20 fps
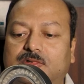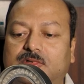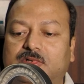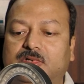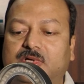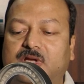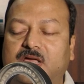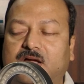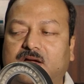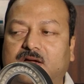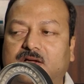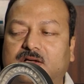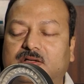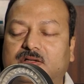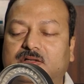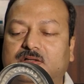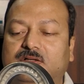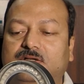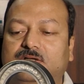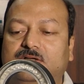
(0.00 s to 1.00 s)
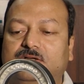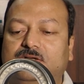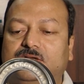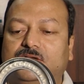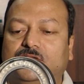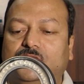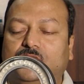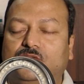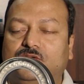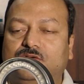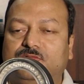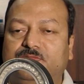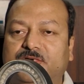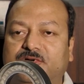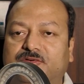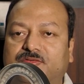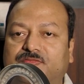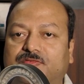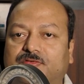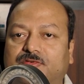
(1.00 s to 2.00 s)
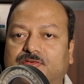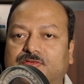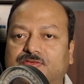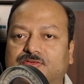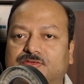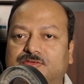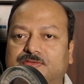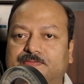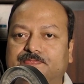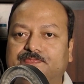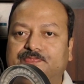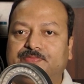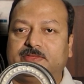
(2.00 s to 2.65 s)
take good macro photos.